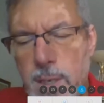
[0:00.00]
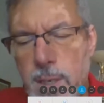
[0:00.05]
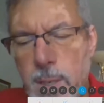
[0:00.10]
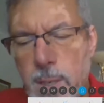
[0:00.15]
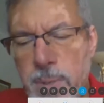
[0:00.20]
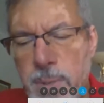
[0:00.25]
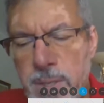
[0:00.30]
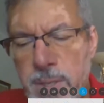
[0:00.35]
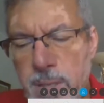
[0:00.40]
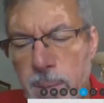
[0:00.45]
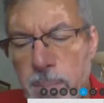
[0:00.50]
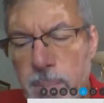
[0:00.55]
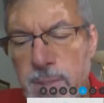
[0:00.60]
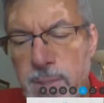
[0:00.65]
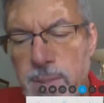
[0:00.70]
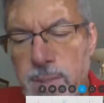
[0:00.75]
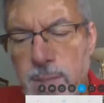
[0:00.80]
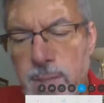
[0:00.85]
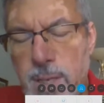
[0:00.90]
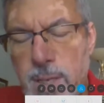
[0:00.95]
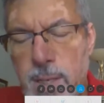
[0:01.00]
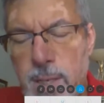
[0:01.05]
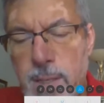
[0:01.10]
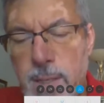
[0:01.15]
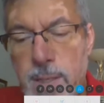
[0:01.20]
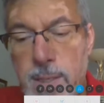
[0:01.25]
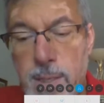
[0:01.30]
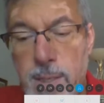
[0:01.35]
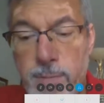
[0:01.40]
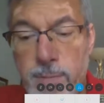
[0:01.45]
epidemics,
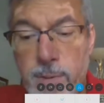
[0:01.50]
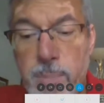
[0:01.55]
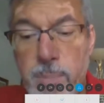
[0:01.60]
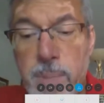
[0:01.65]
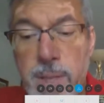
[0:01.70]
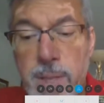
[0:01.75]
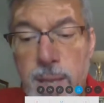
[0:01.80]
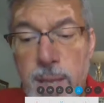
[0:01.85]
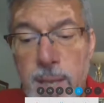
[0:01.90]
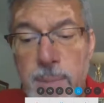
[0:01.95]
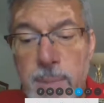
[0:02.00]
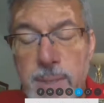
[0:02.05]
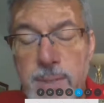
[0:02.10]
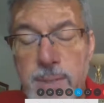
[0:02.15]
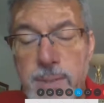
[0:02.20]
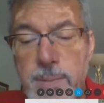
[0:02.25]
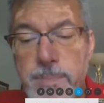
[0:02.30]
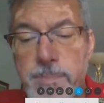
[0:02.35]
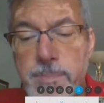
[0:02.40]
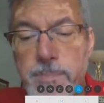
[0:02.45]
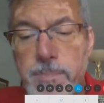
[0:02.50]
and even pandemics.